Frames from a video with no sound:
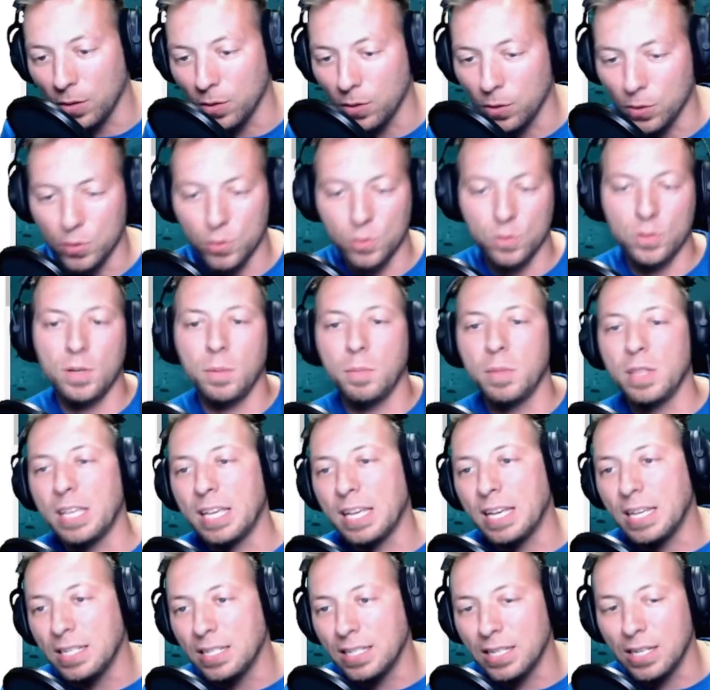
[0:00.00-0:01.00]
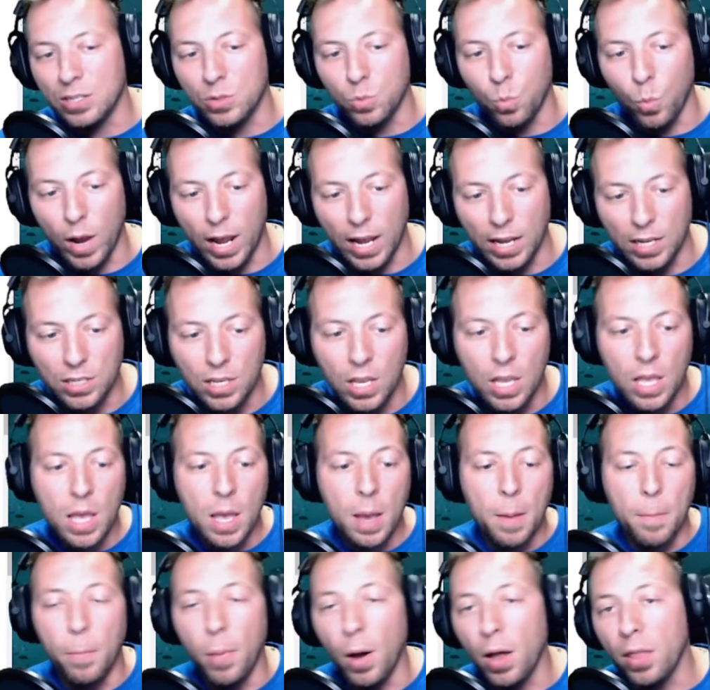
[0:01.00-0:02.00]
Those are some of the easiest ways,
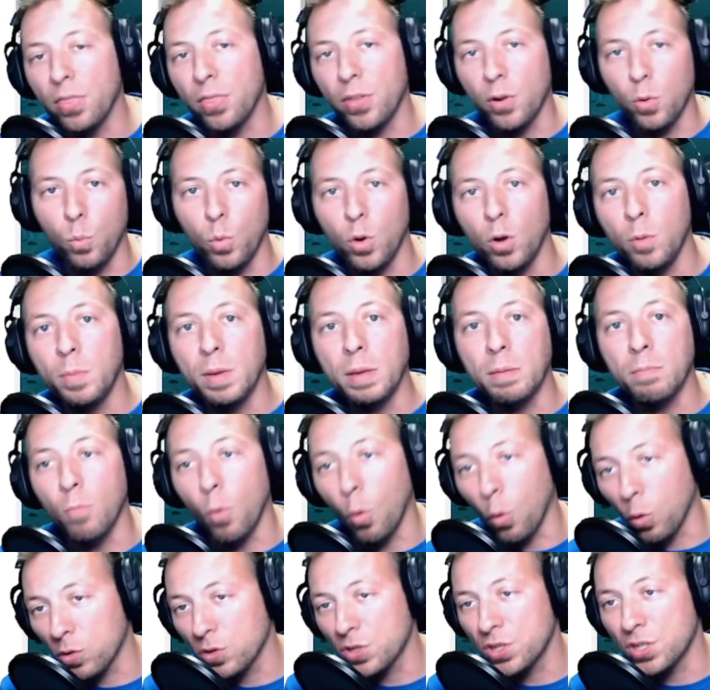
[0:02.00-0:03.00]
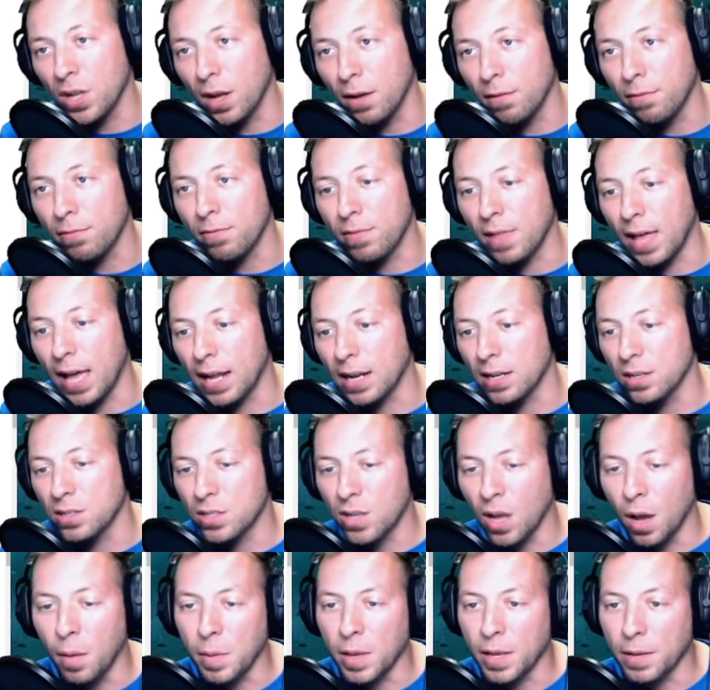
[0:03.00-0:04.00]
but there will be more stuff that is
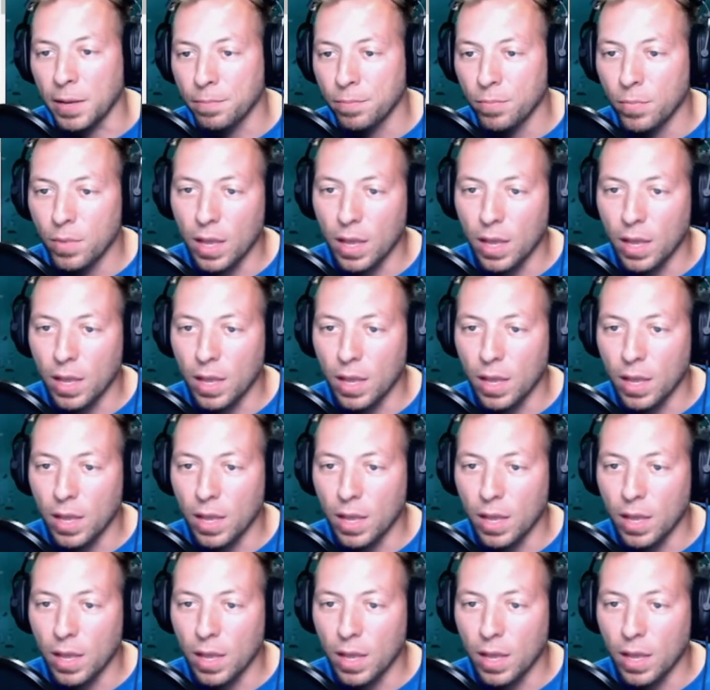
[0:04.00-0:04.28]
coming